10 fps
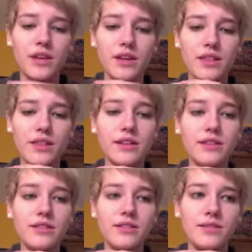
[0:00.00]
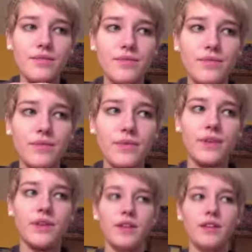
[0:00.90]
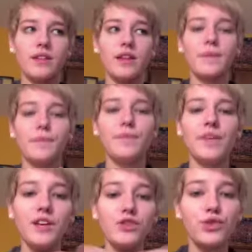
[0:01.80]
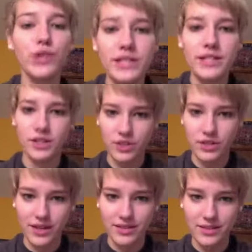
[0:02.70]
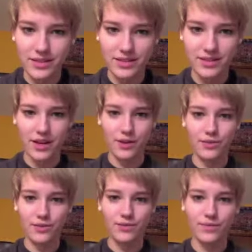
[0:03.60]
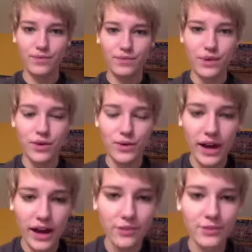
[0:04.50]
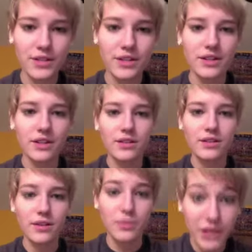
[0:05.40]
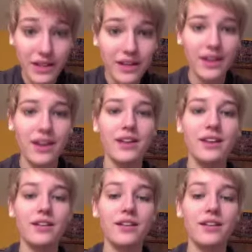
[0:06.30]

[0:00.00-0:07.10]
that's, like, in trust exercises and stuff, you have to communicate